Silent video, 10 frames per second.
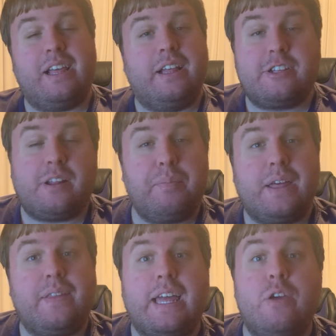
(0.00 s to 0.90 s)
is
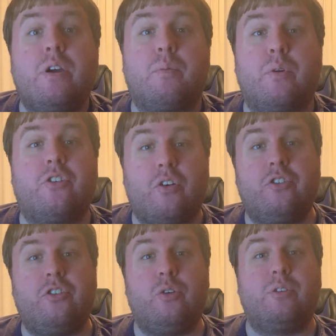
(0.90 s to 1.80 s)
something that you can
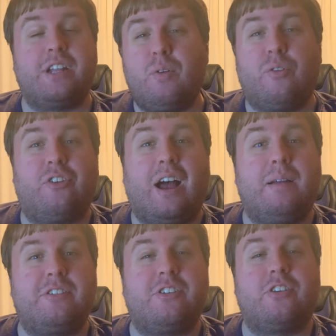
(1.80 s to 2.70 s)
return to several
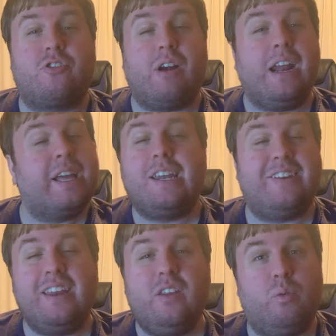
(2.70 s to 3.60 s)
times to try to
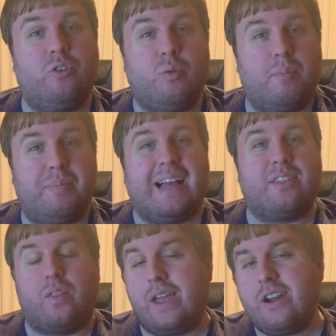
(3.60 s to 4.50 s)
continue to unpack
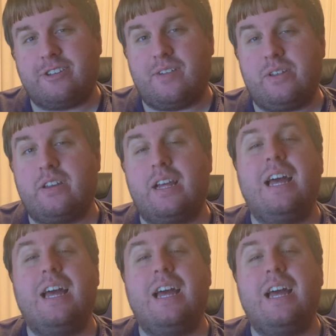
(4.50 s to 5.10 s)
the layers of it.